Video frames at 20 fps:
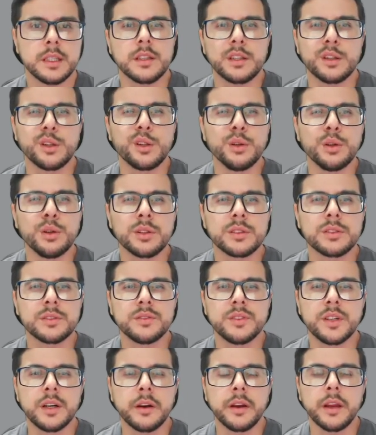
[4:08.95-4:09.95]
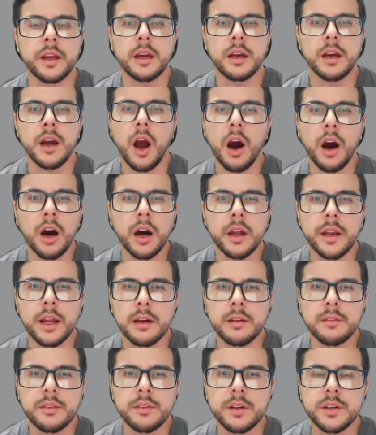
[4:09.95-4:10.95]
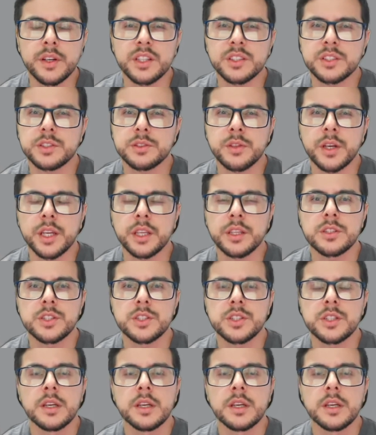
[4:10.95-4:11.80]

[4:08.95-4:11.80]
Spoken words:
it looks very odd and very strange.